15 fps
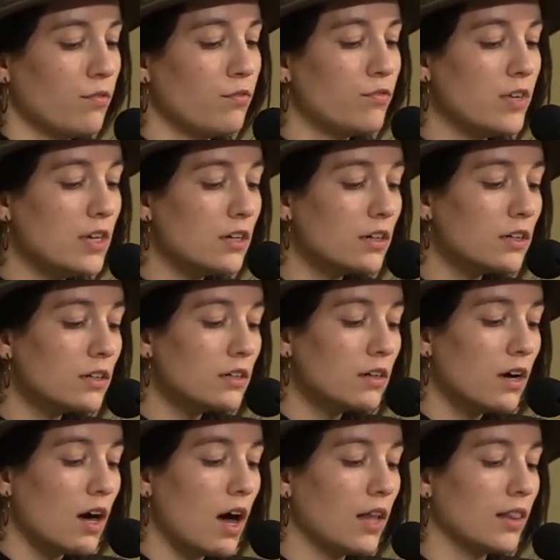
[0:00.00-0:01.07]

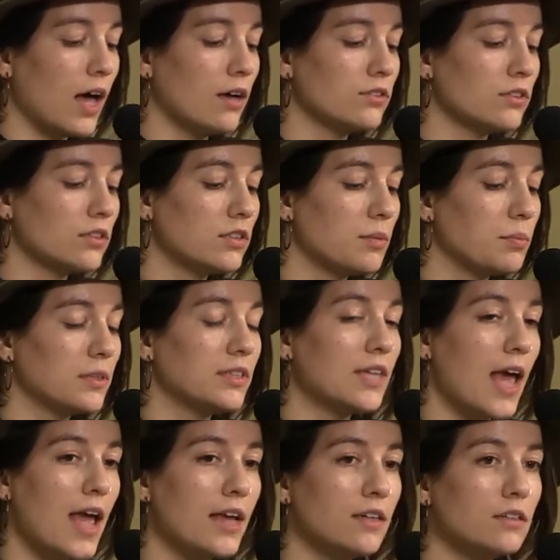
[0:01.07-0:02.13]
Fear allows us to
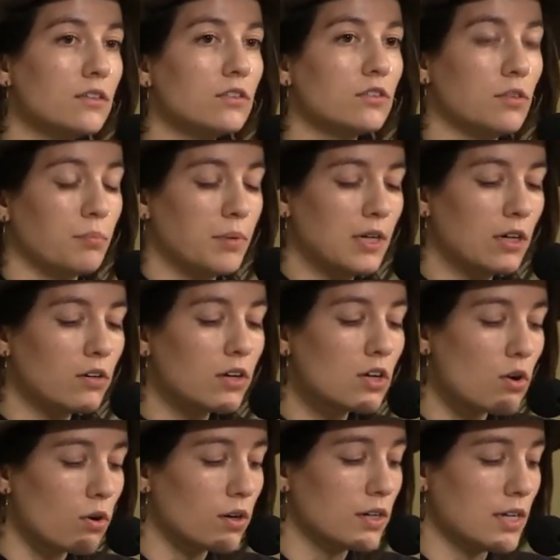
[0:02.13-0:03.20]
pretend
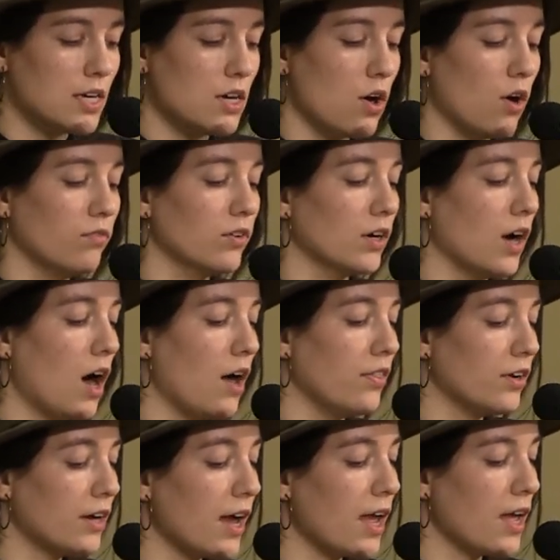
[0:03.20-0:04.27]
superiority over
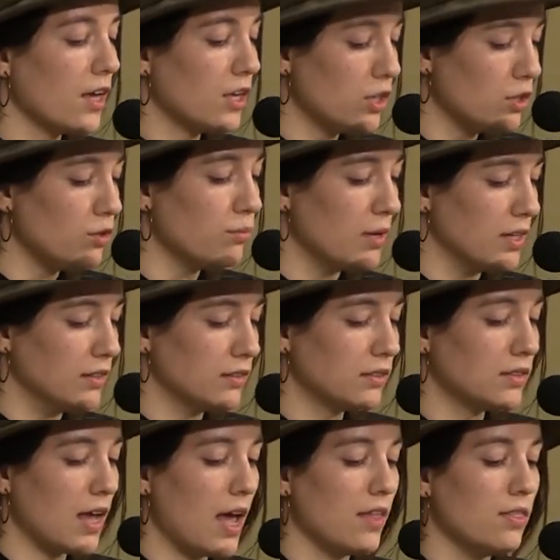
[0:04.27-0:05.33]
other
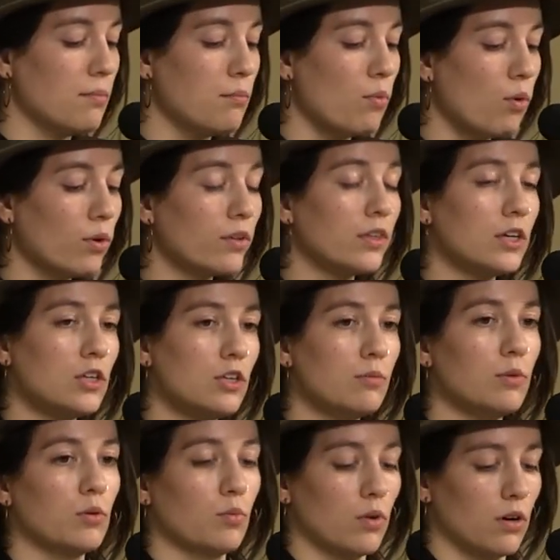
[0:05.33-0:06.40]
humans and the more than
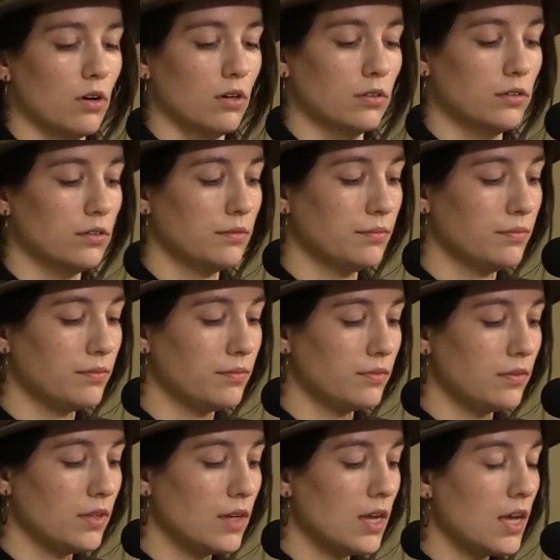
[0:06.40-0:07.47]
human world.
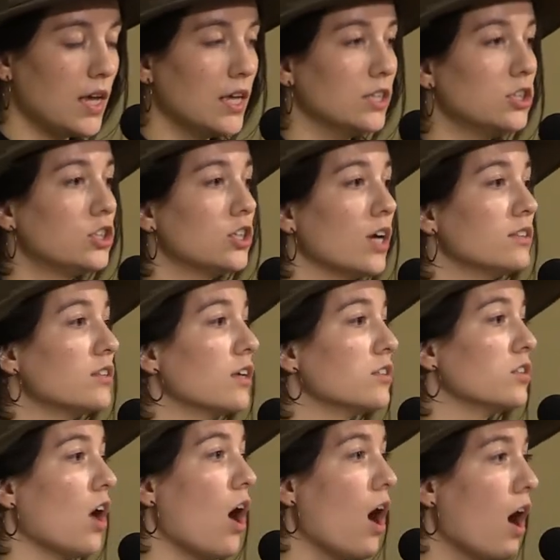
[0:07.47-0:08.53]
It shuts
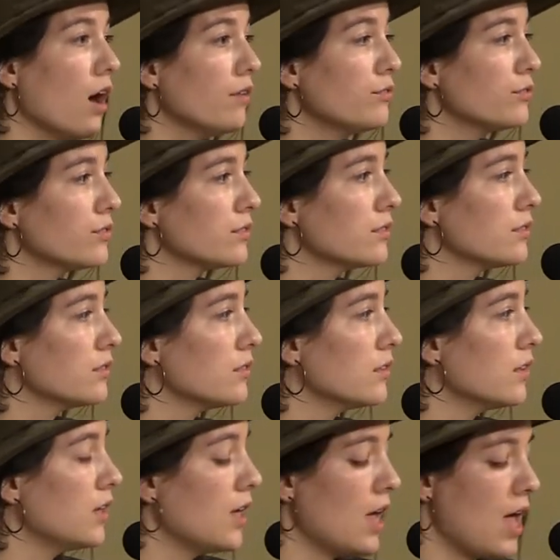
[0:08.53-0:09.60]
us off
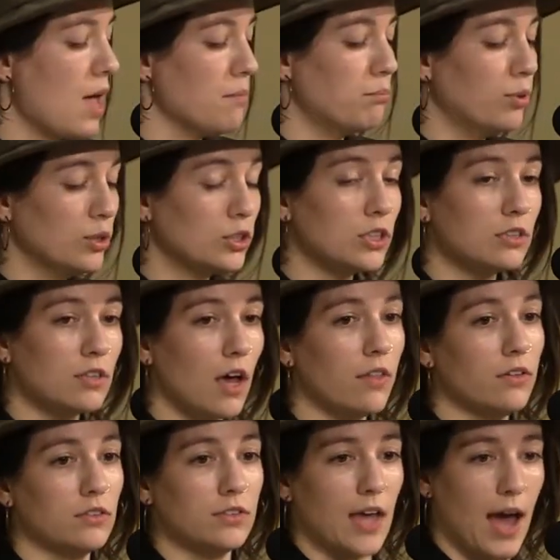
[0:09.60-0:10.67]
and pushes
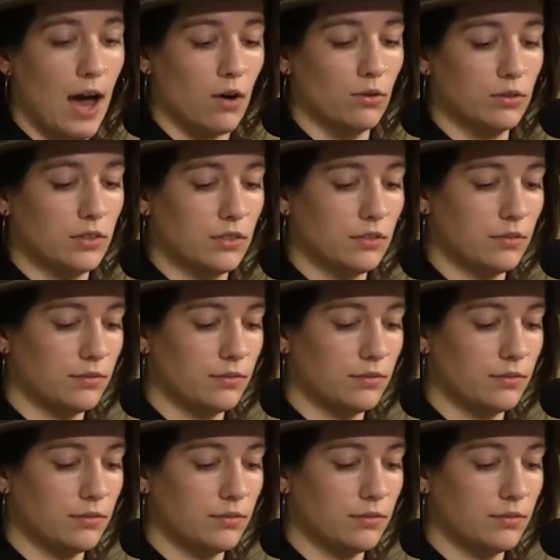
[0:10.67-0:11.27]
others out.